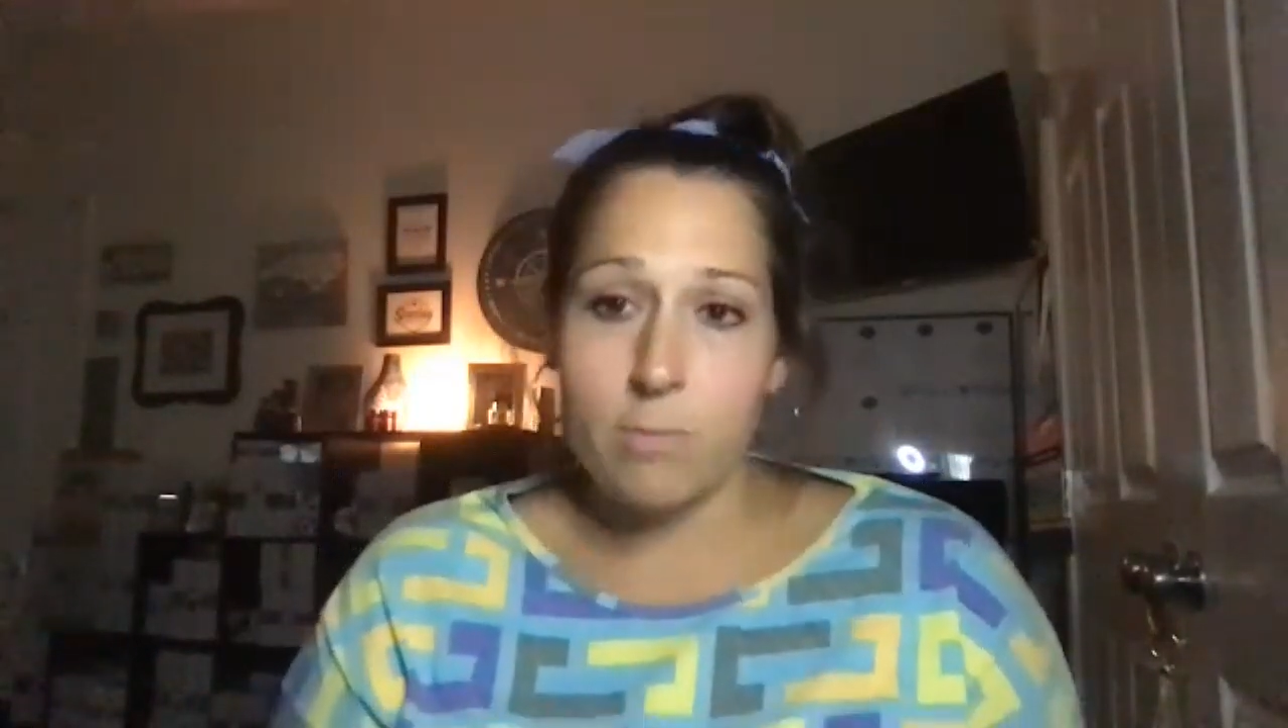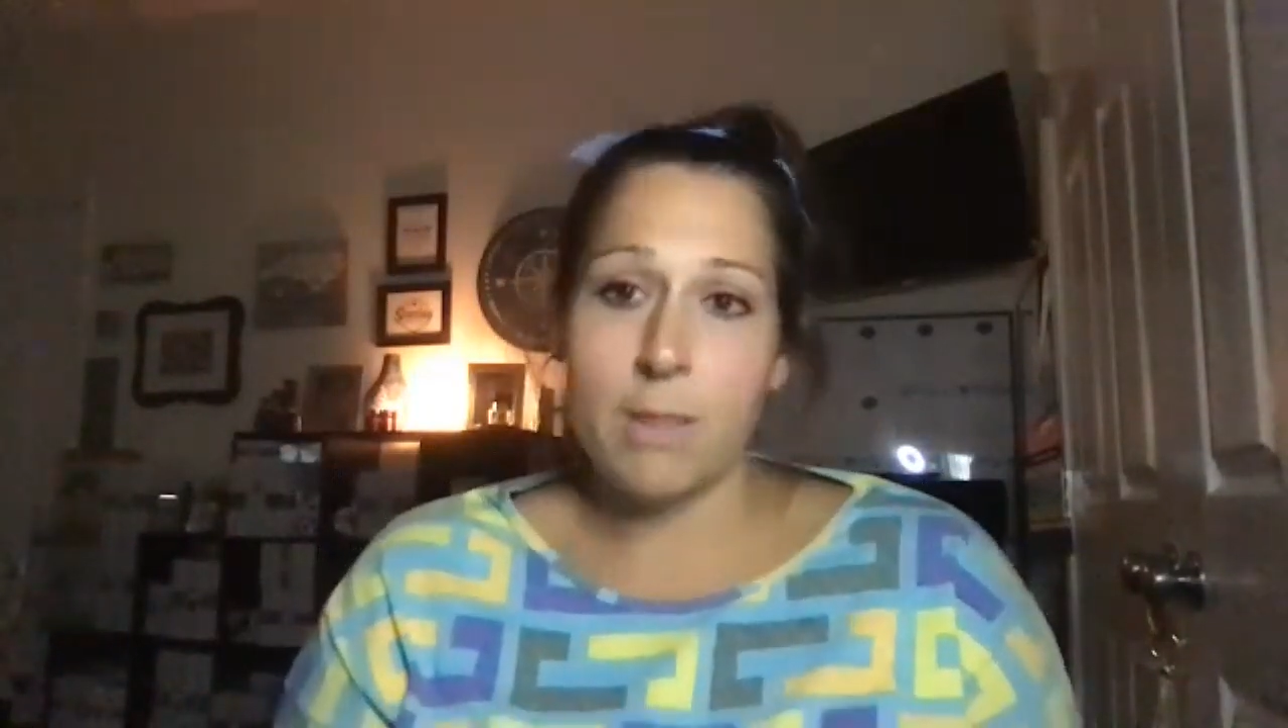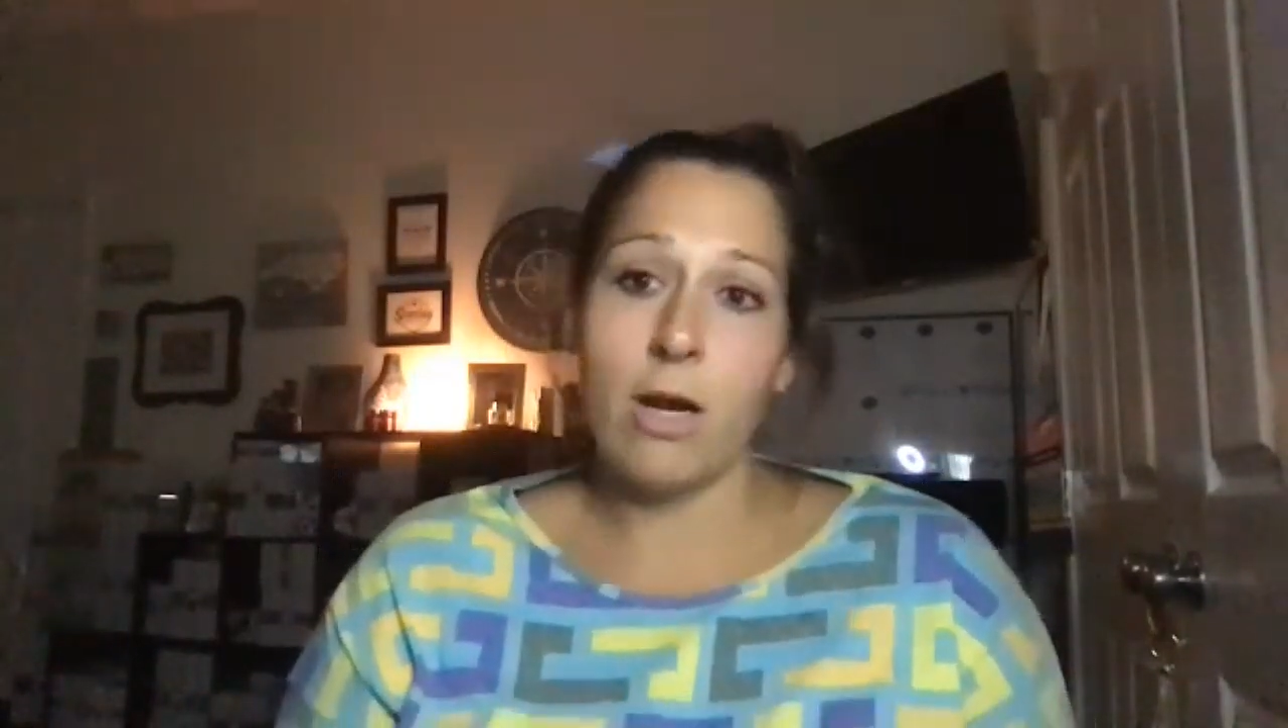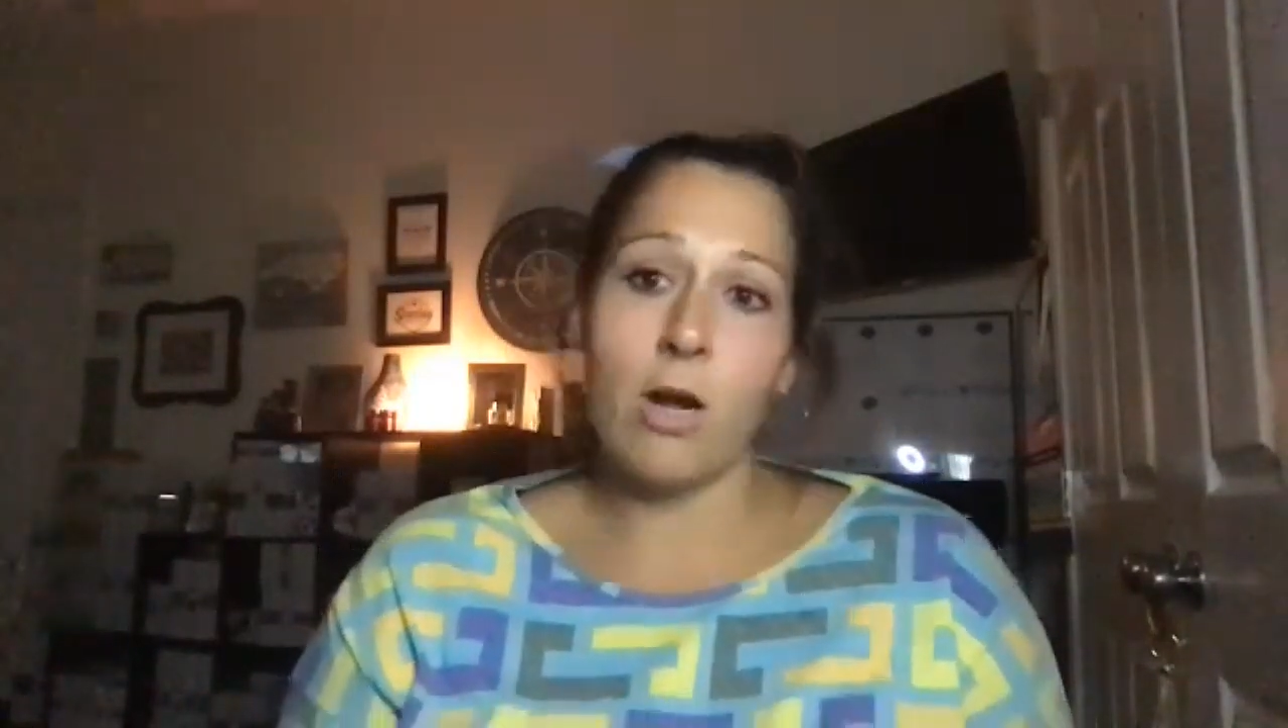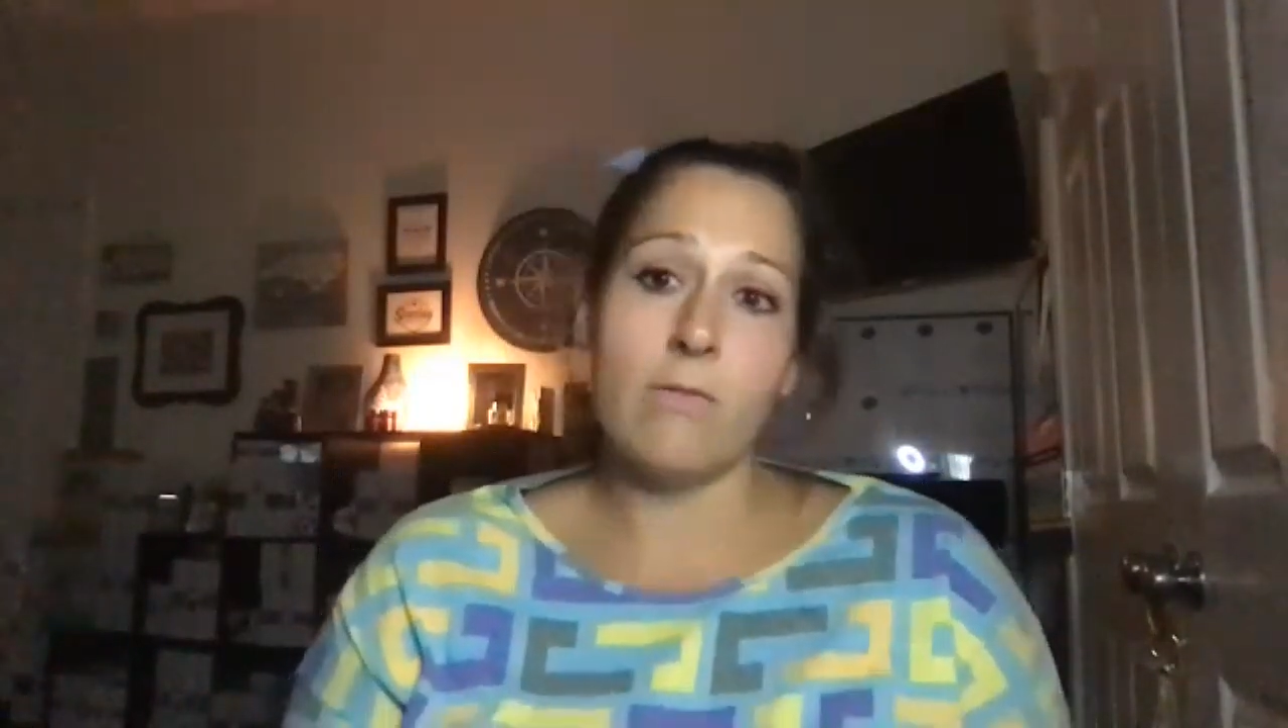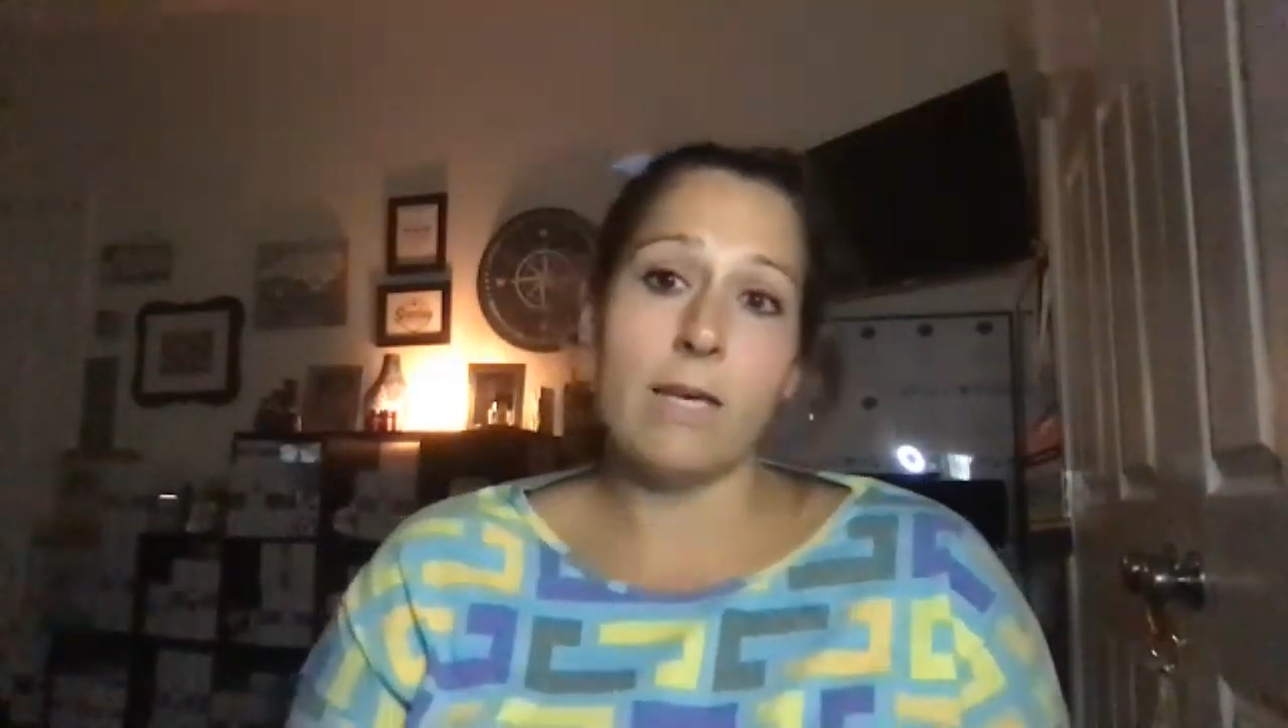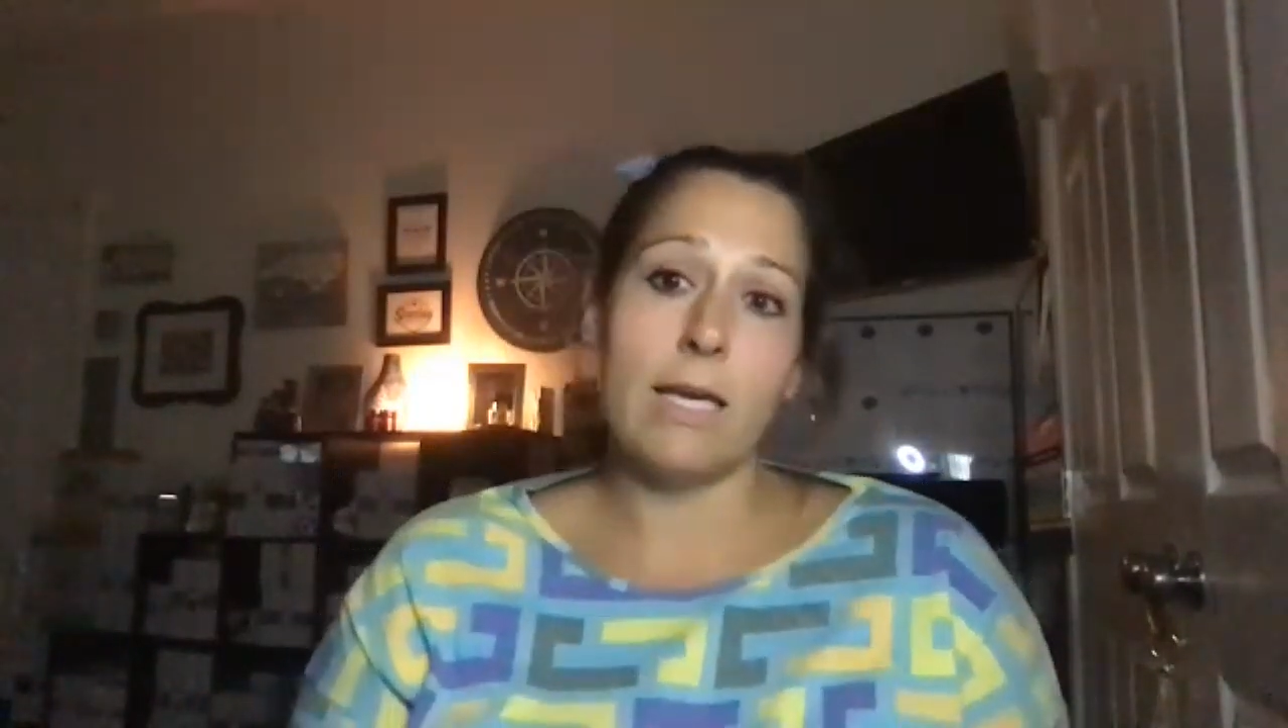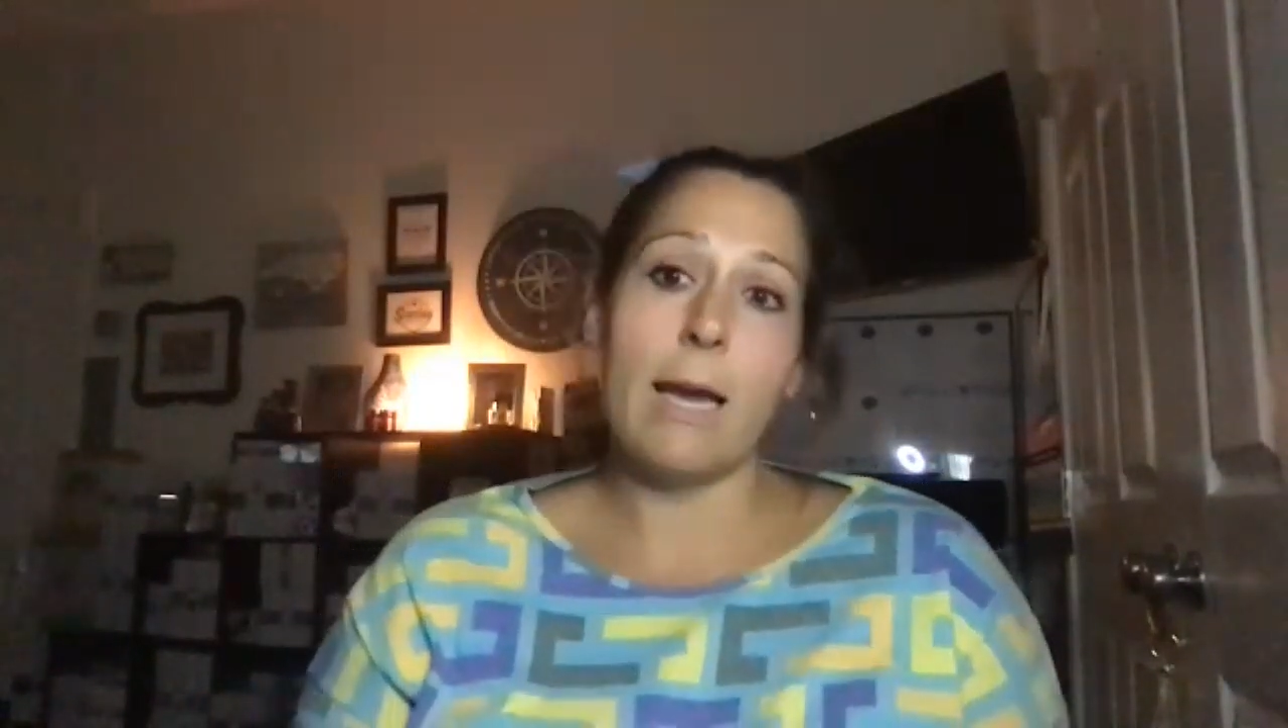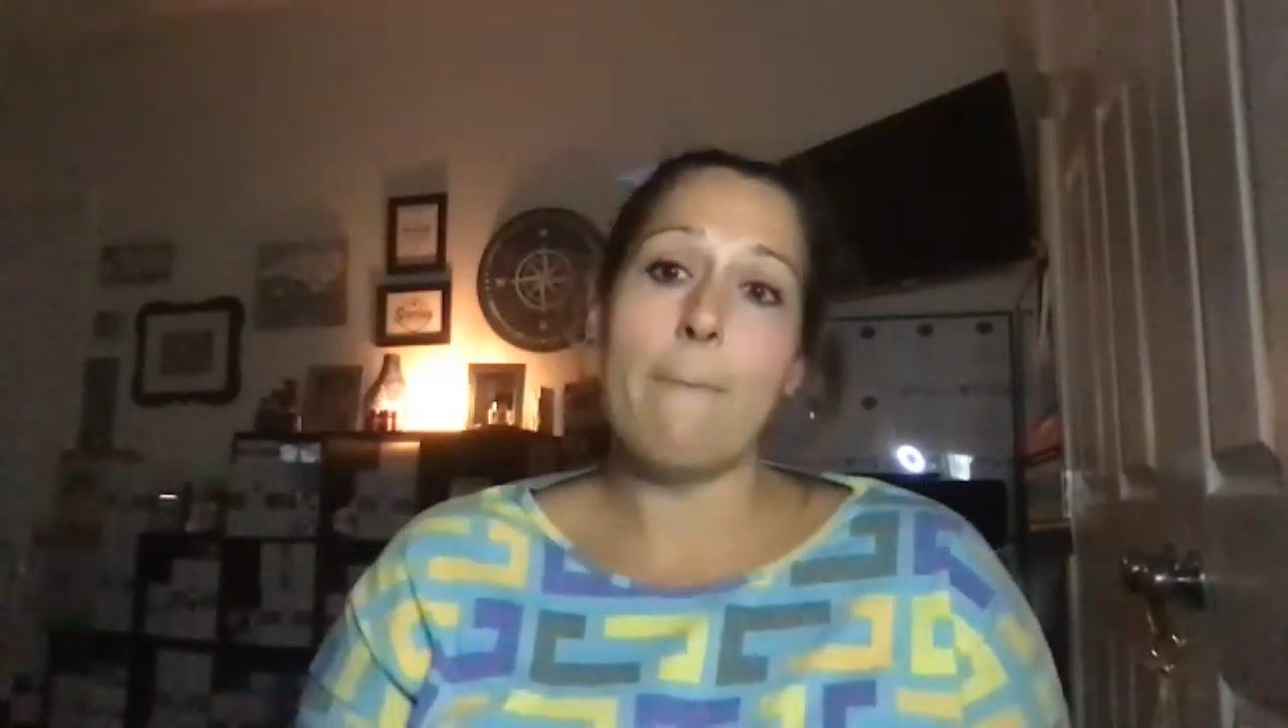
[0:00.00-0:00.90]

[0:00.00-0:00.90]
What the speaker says: PRV